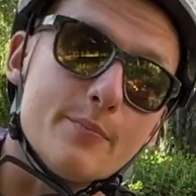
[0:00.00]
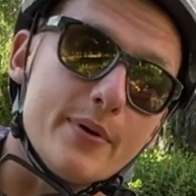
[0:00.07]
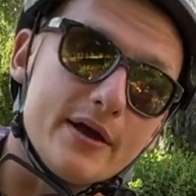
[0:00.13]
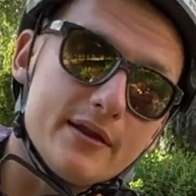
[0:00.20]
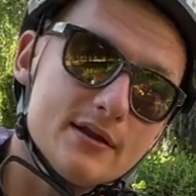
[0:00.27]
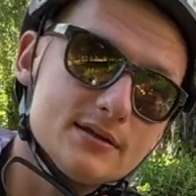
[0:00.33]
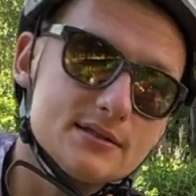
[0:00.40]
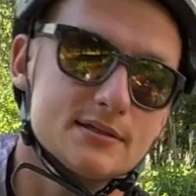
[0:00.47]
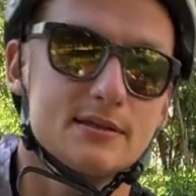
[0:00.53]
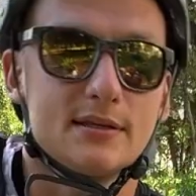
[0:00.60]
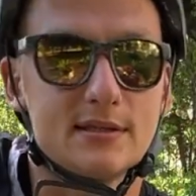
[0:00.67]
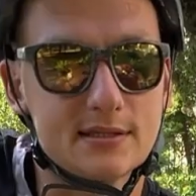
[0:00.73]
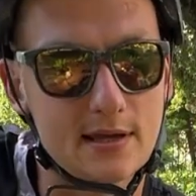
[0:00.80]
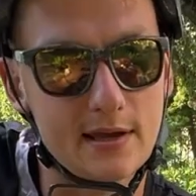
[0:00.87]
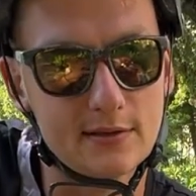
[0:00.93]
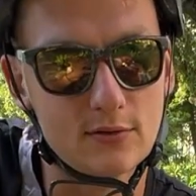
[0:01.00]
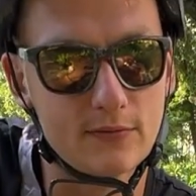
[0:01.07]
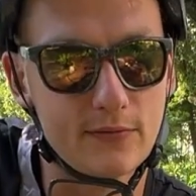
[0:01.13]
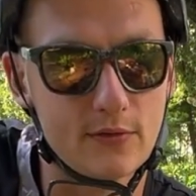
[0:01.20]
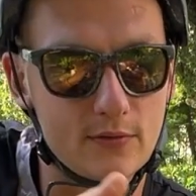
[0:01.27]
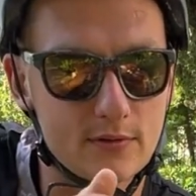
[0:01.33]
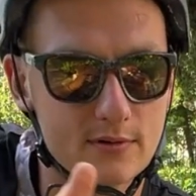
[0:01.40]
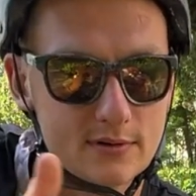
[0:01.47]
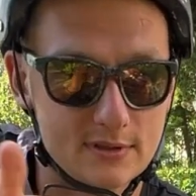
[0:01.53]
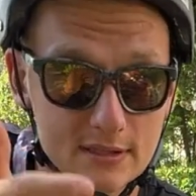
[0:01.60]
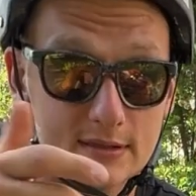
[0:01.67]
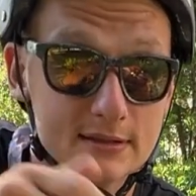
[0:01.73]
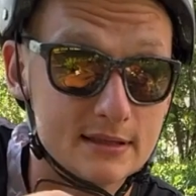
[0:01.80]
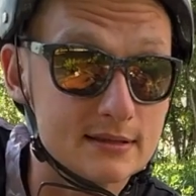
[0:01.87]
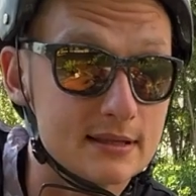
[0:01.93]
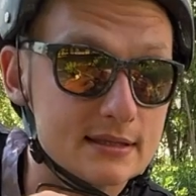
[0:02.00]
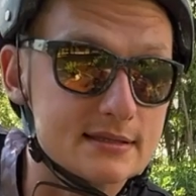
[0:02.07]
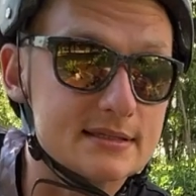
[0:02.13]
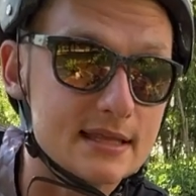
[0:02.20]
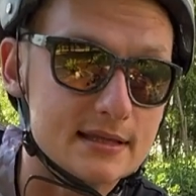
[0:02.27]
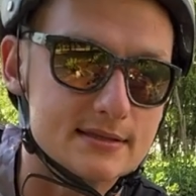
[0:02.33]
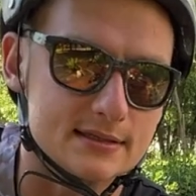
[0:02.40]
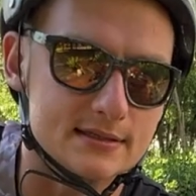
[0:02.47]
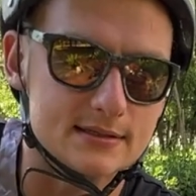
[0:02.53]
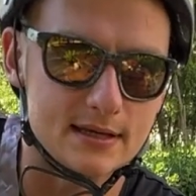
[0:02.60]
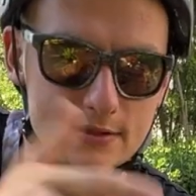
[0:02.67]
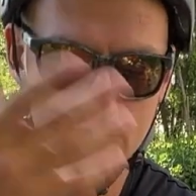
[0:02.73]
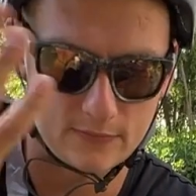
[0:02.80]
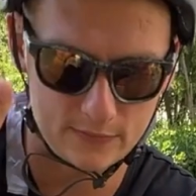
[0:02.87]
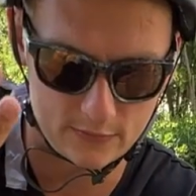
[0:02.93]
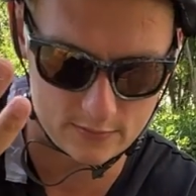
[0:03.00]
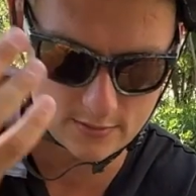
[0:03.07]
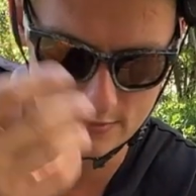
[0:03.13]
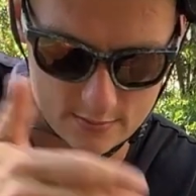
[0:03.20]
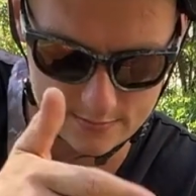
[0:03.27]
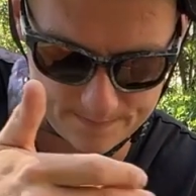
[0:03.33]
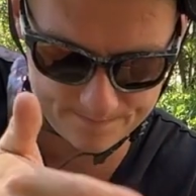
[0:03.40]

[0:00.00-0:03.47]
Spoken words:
bearings inside of your that stands inside of your